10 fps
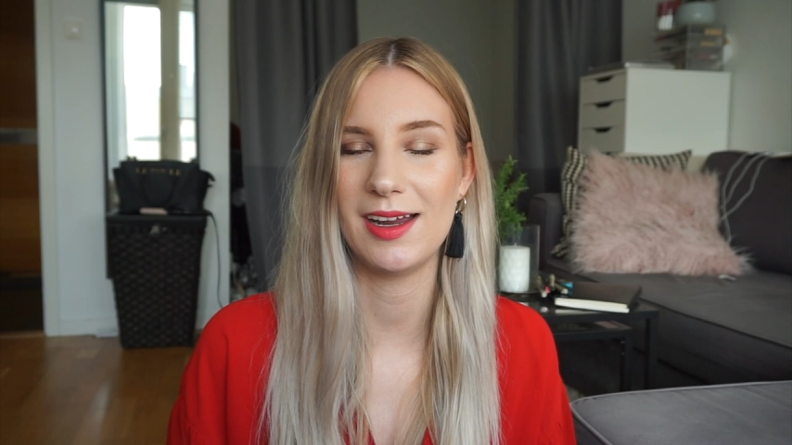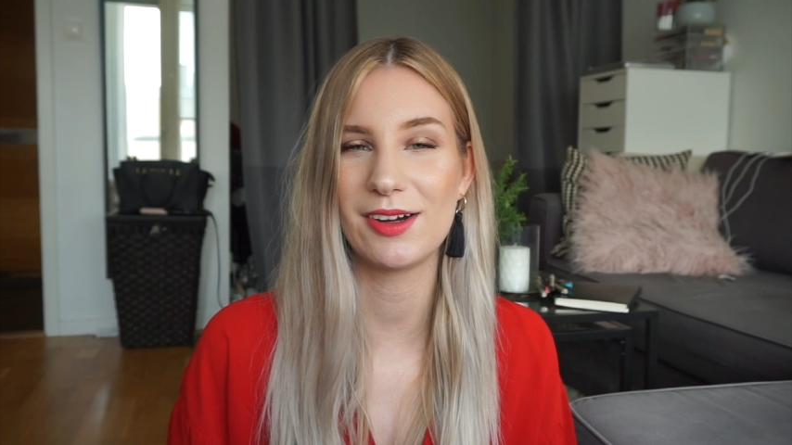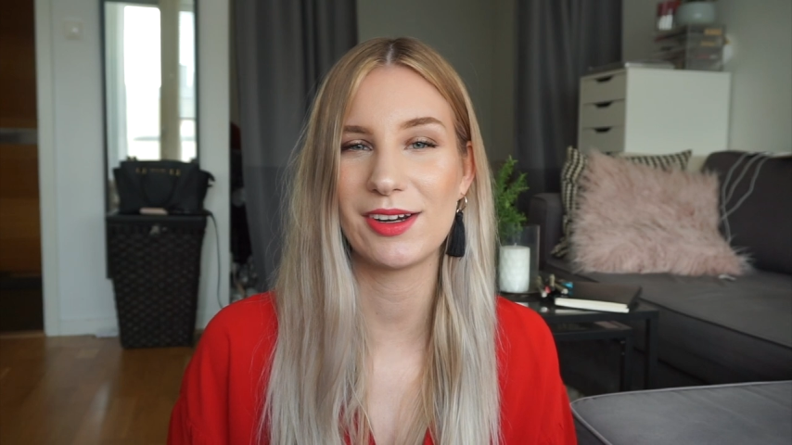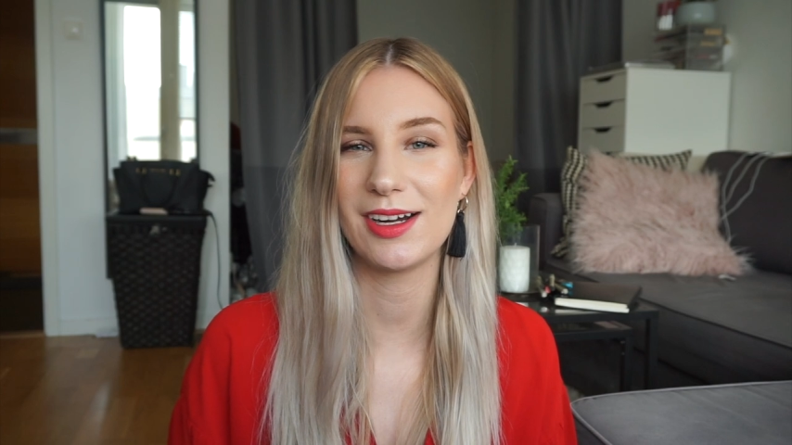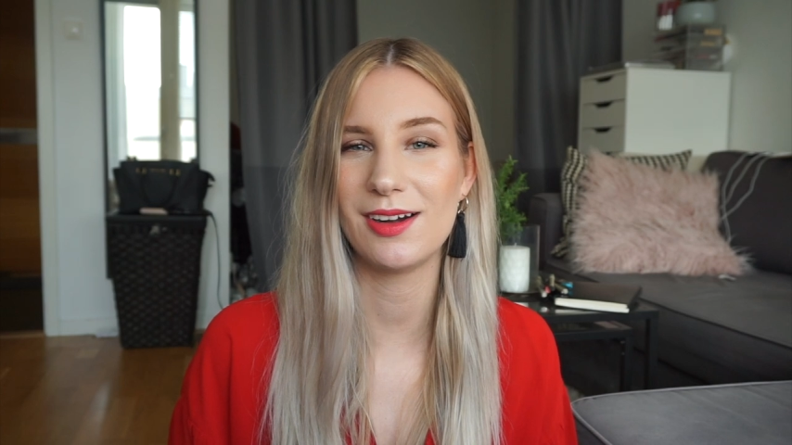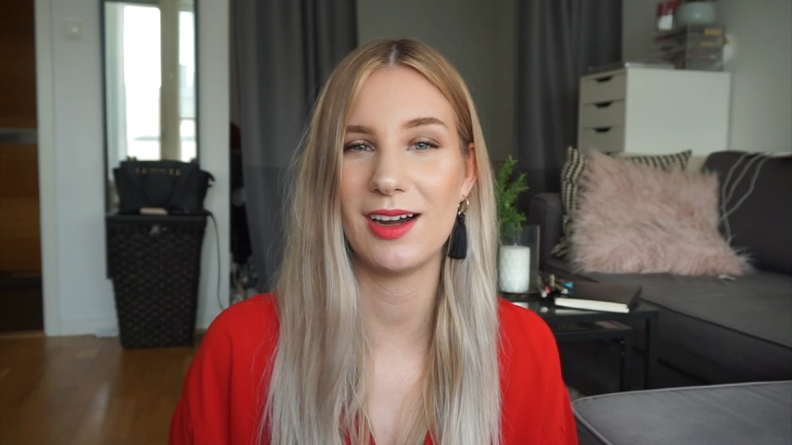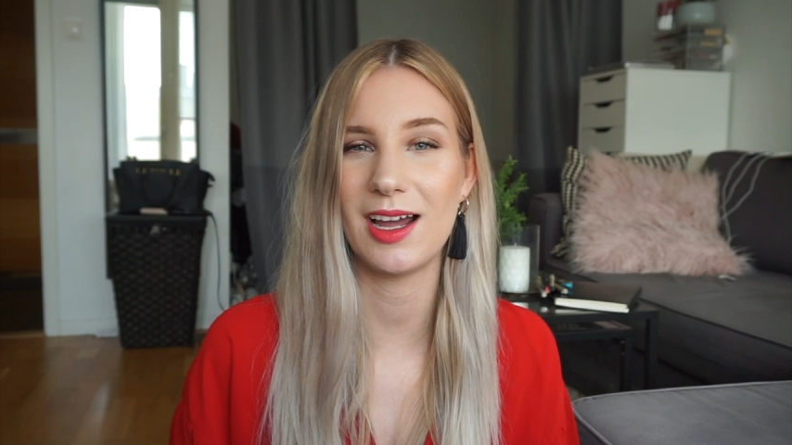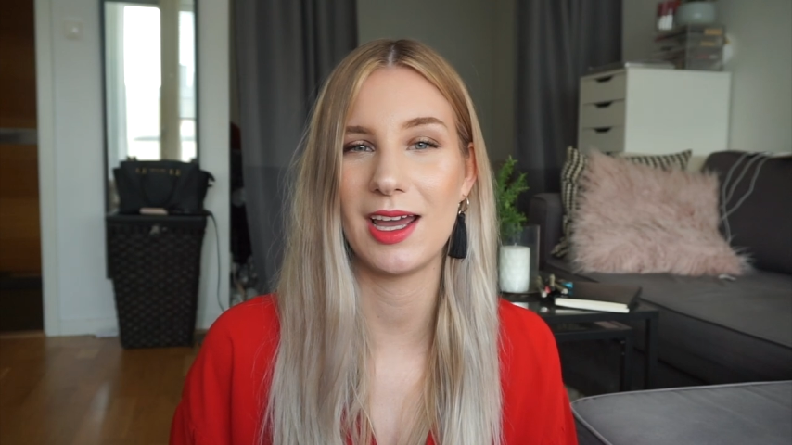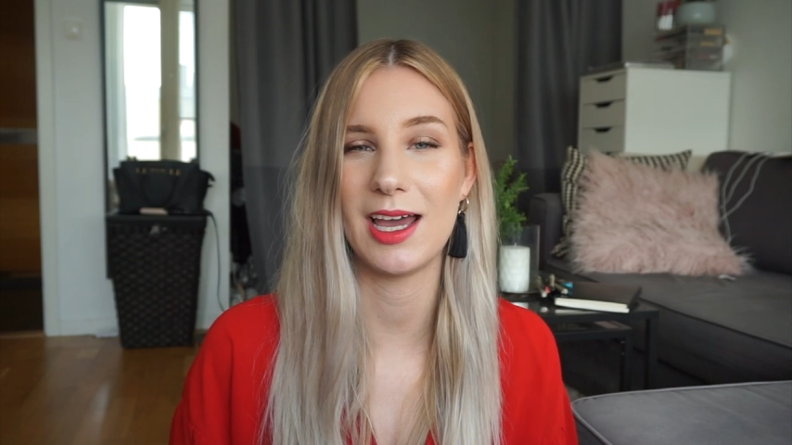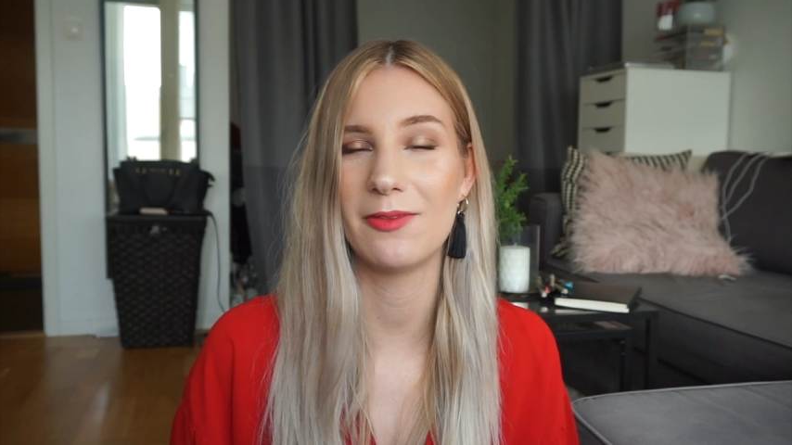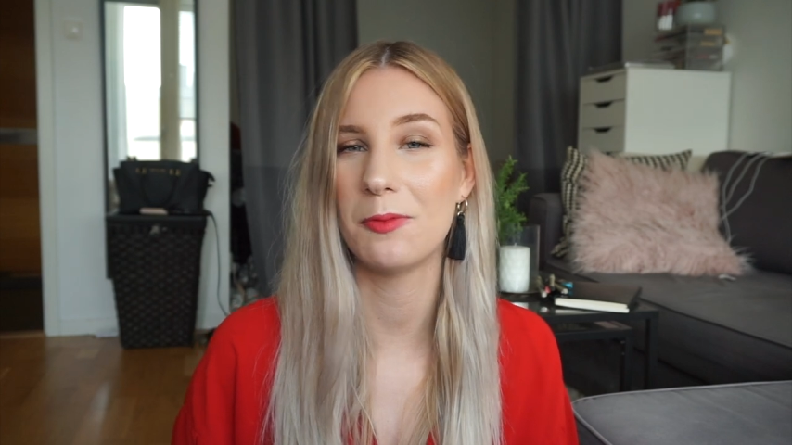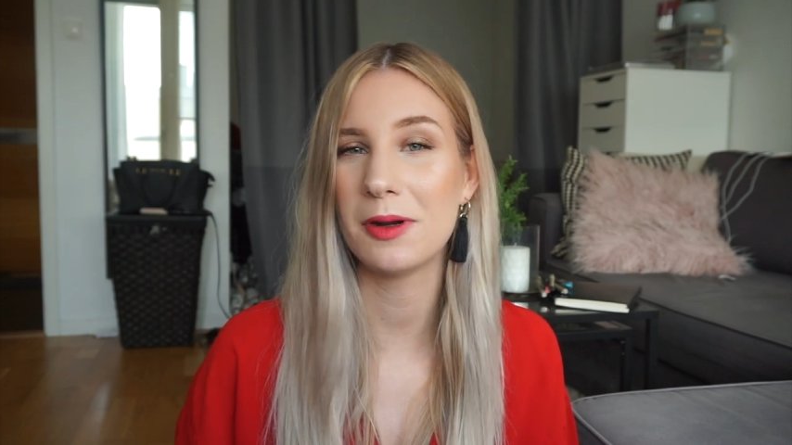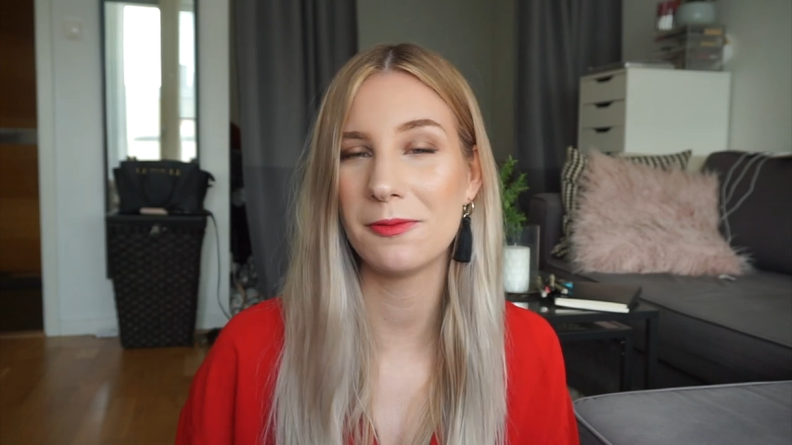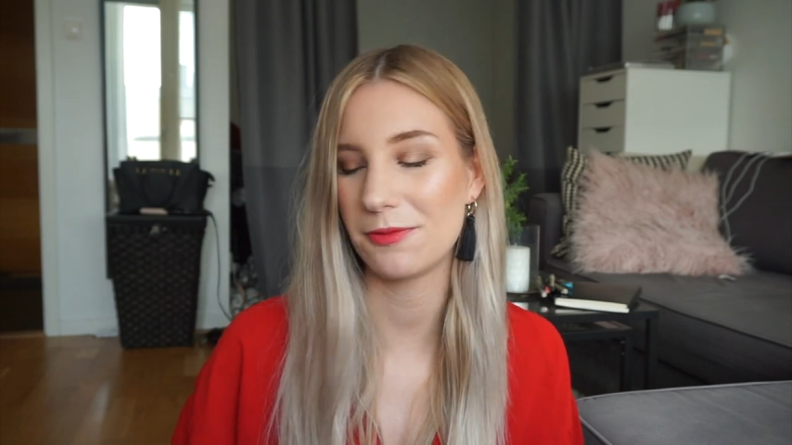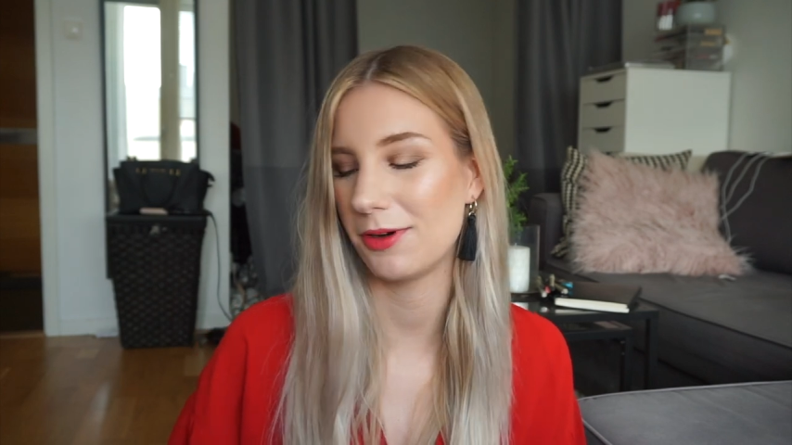hair care, I have
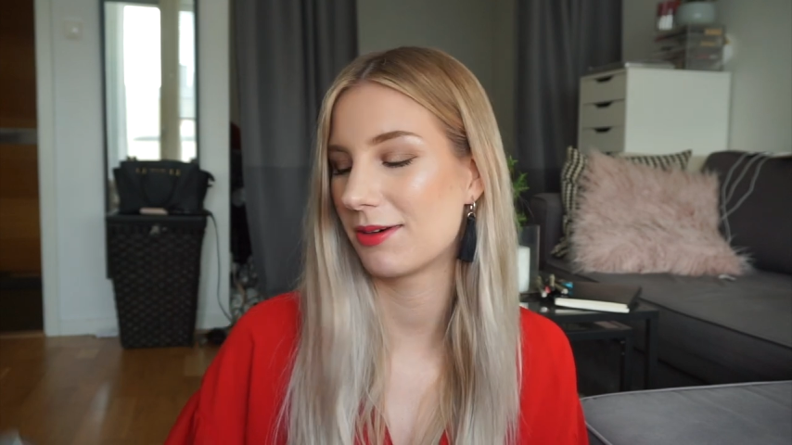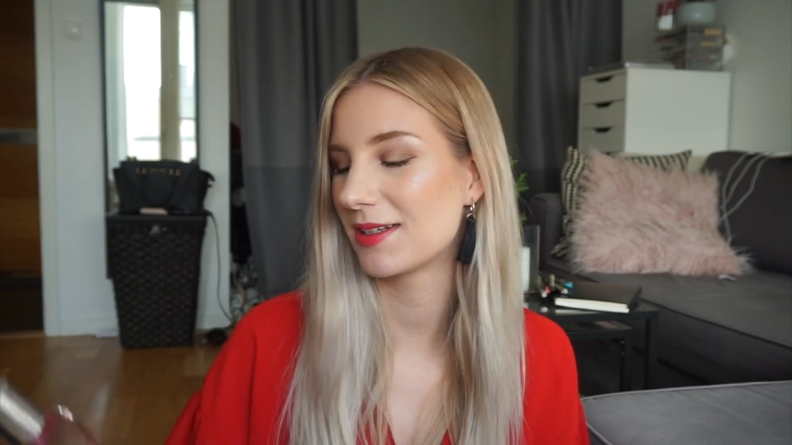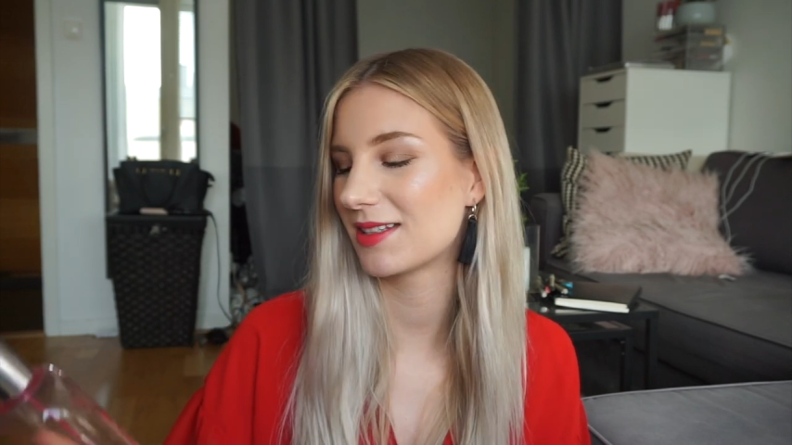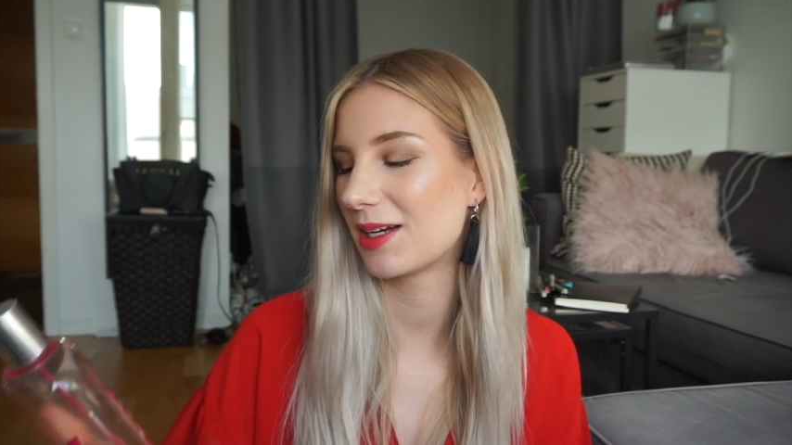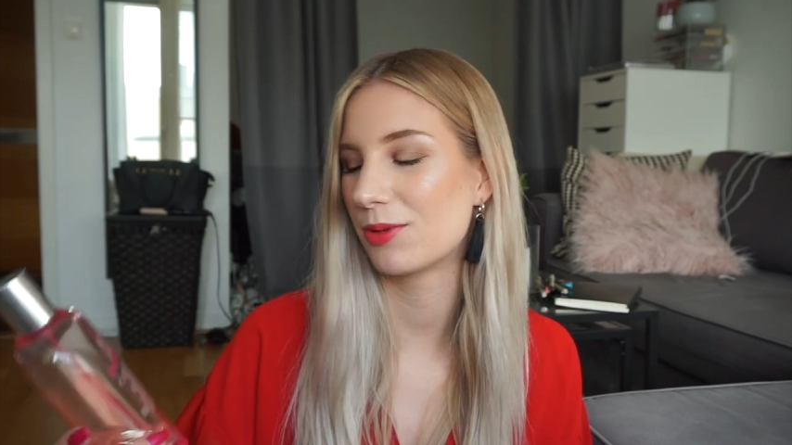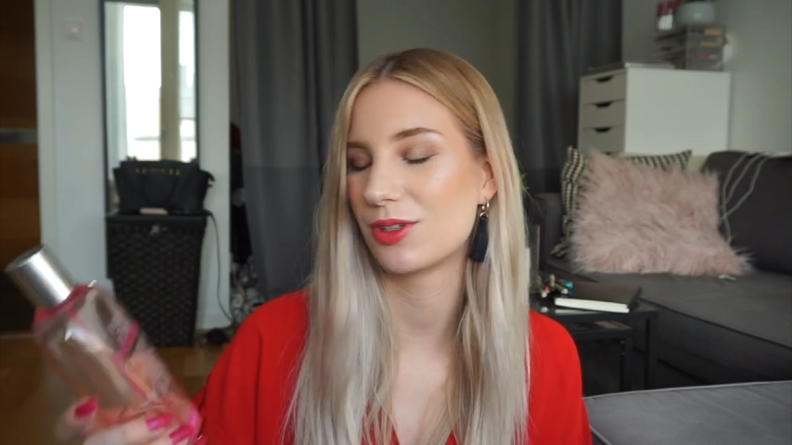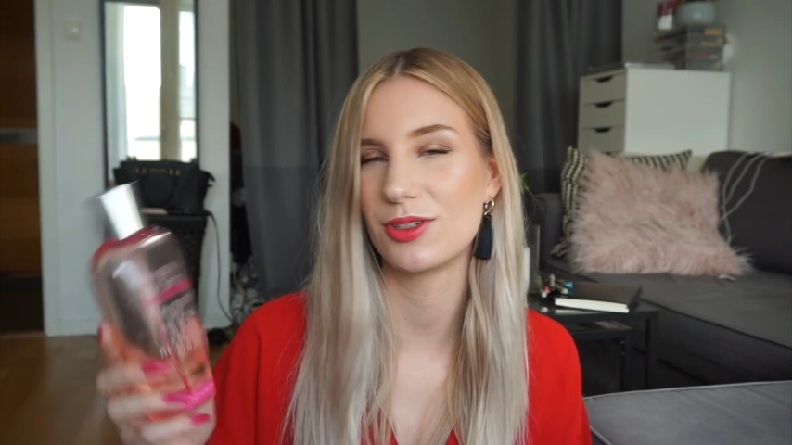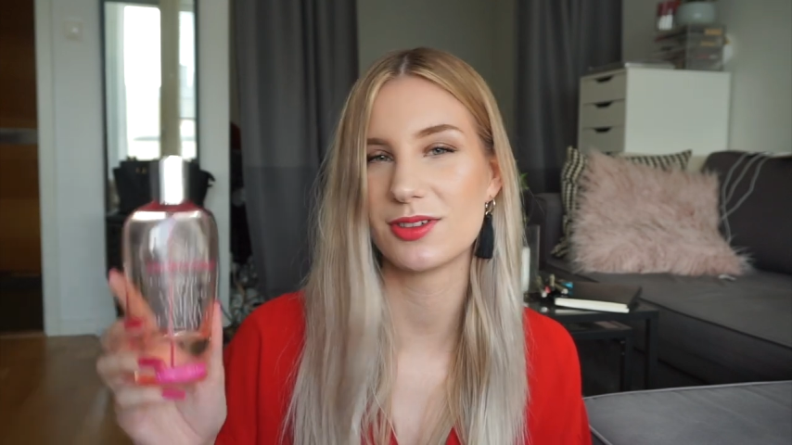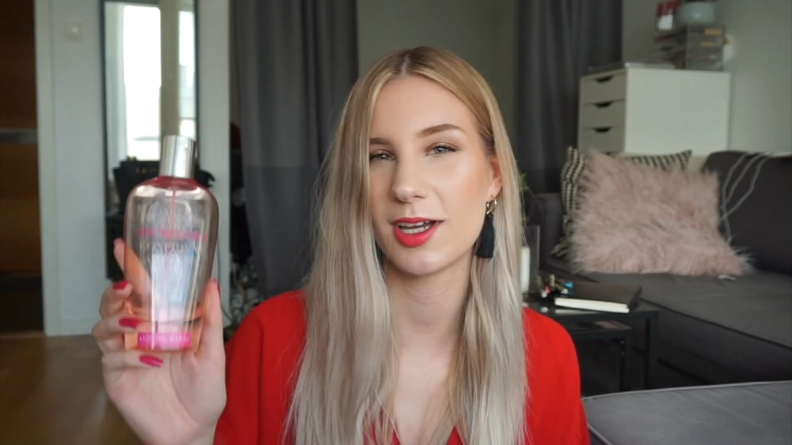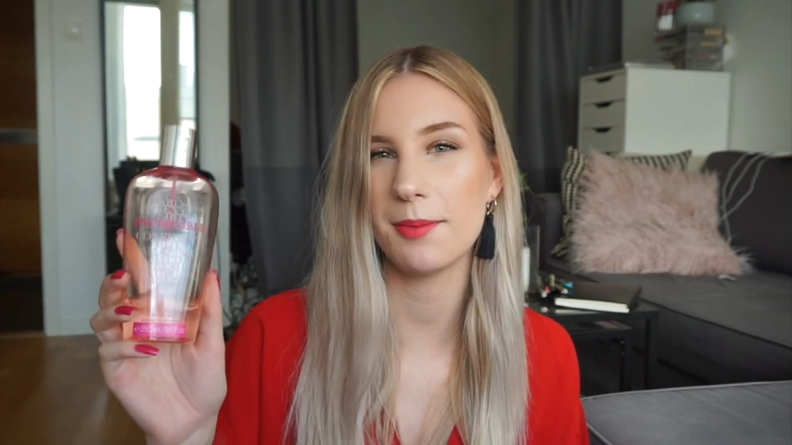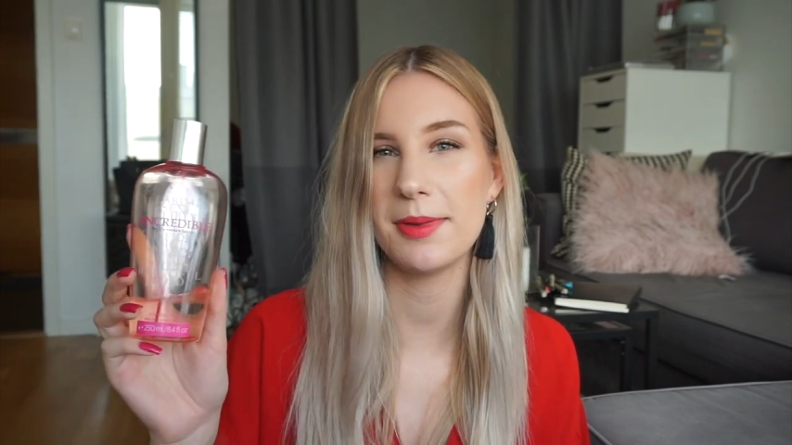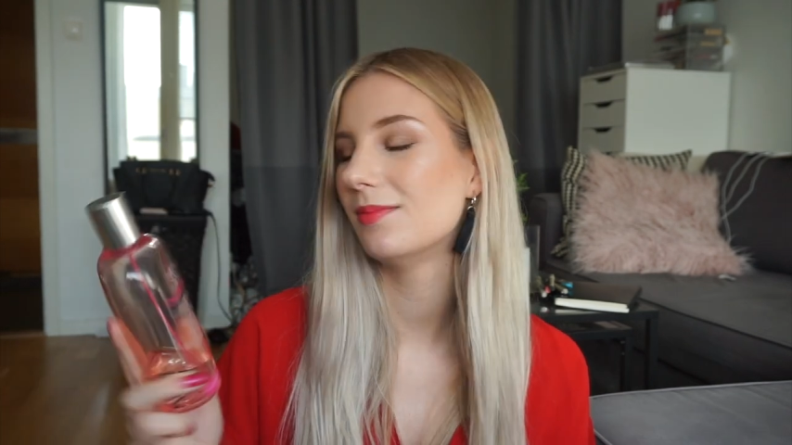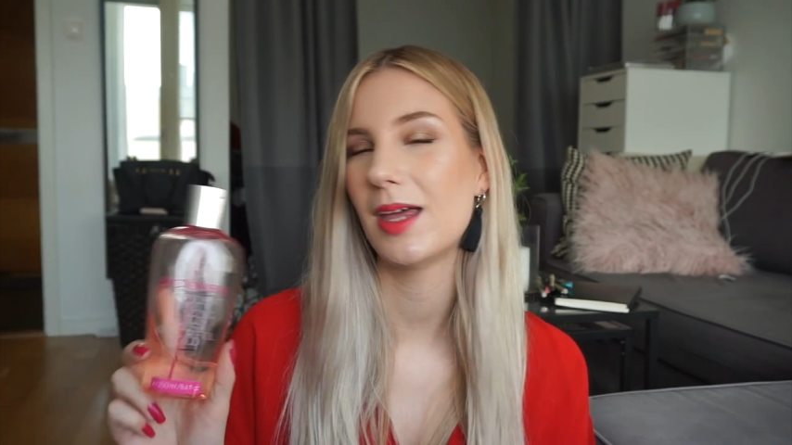one fragrance that I want to use up.